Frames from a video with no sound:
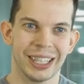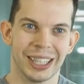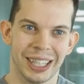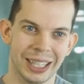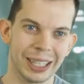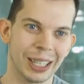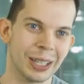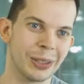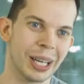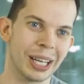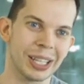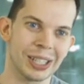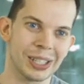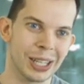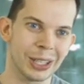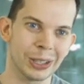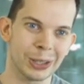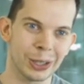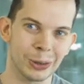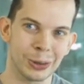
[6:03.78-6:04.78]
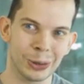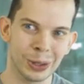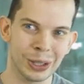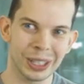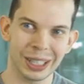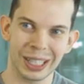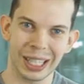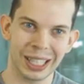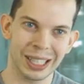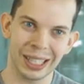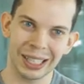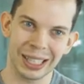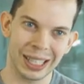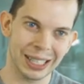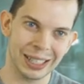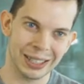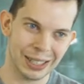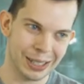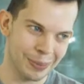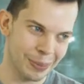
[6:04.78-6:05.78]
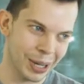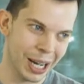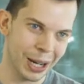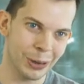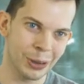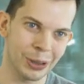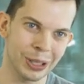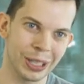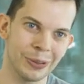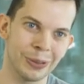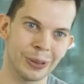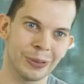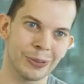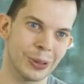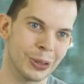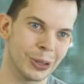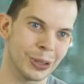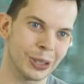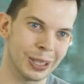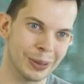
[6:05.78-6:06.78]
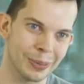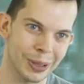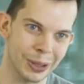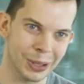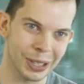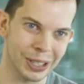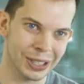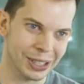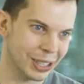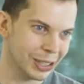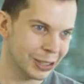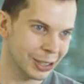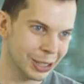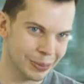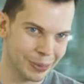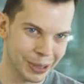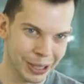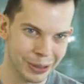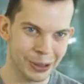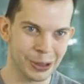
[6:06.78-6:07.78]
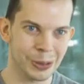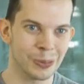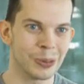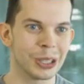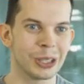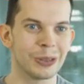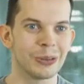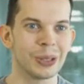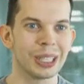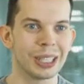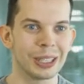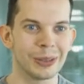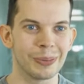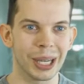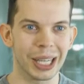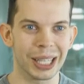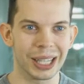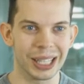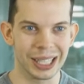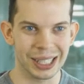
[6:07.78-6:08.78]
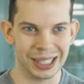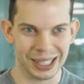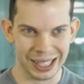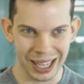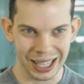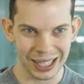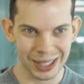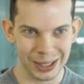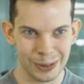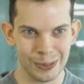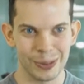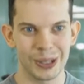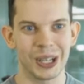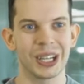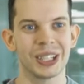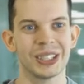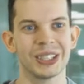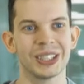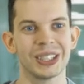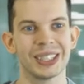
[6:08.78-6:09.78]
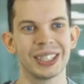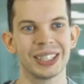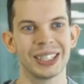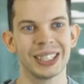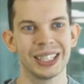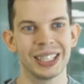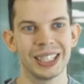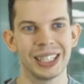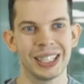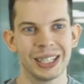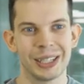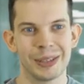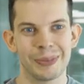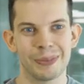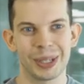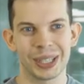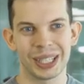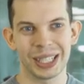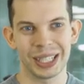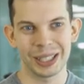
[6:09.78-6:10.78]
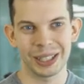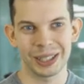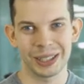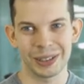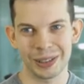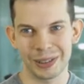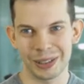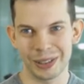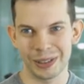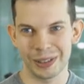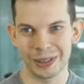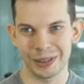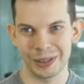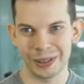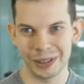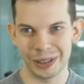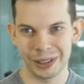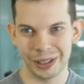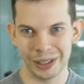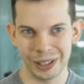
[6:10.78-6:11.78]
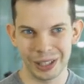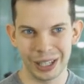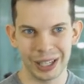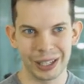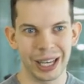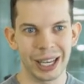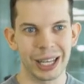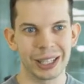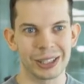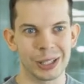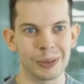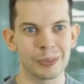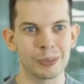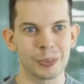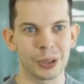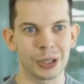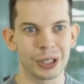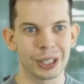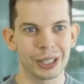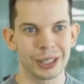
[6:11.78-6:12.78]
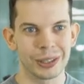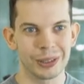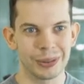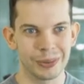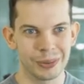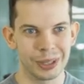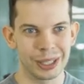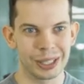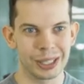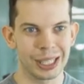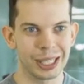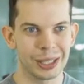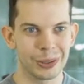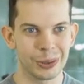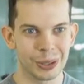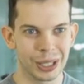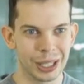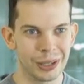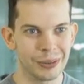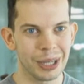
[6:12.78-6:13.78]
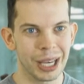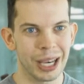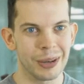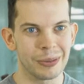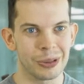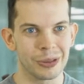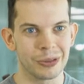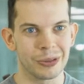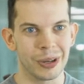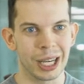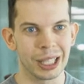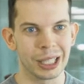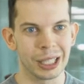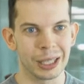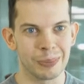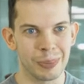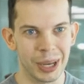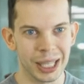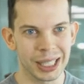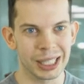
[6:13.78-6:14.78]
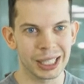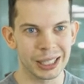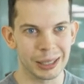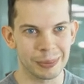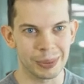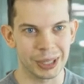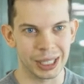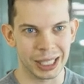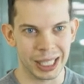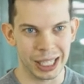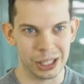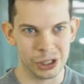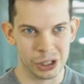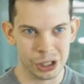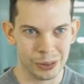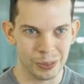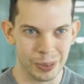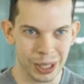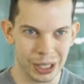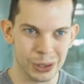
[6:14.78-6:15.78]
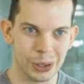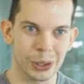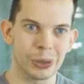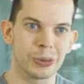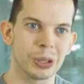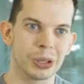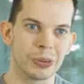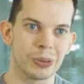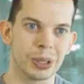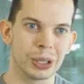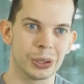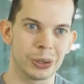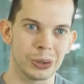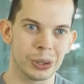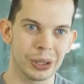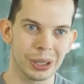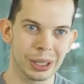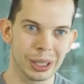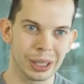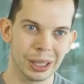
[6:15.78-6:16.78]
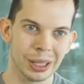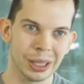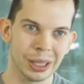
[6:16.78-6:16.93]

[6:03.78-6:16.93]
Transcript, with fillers: And then I started doing that, and I somehow even forgot about the startup. I was motivated by the science behind it. But then at some point, we said, OK, we have to file a patent application based on what we are doing.